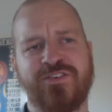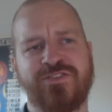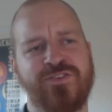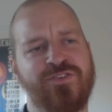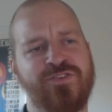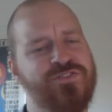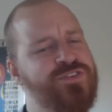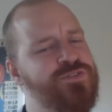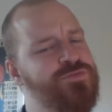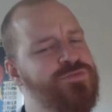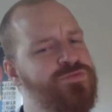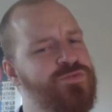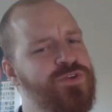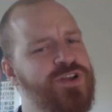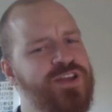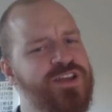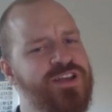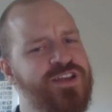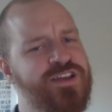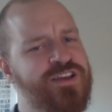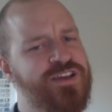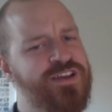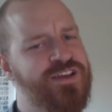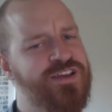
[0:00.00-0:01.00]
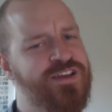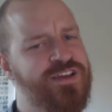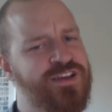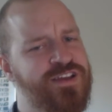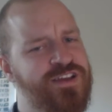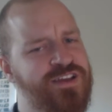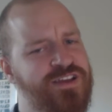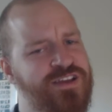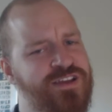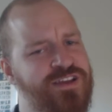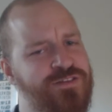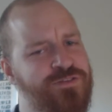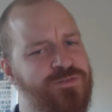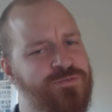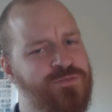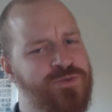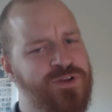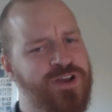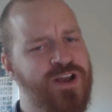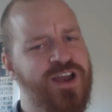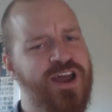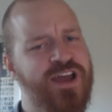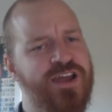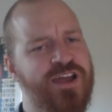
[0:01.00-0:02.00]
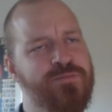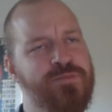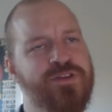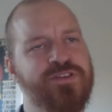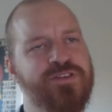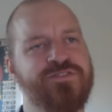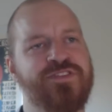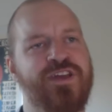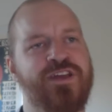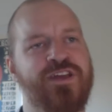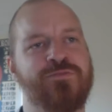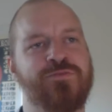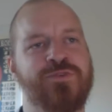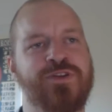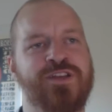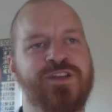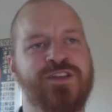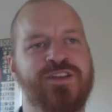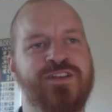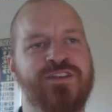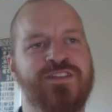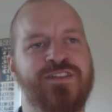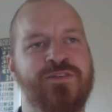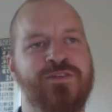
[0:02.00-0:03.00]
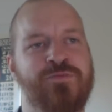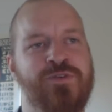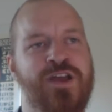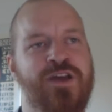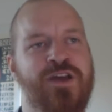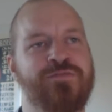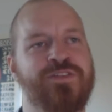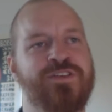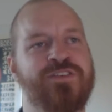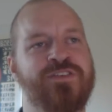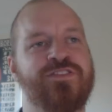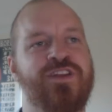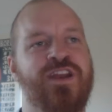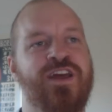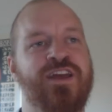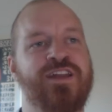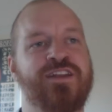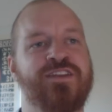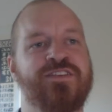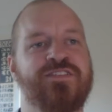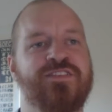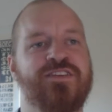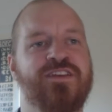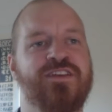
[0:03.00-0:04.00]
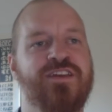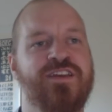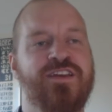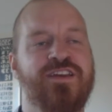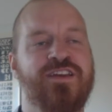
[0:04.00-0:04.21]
So it seems really like a miss that we had this land.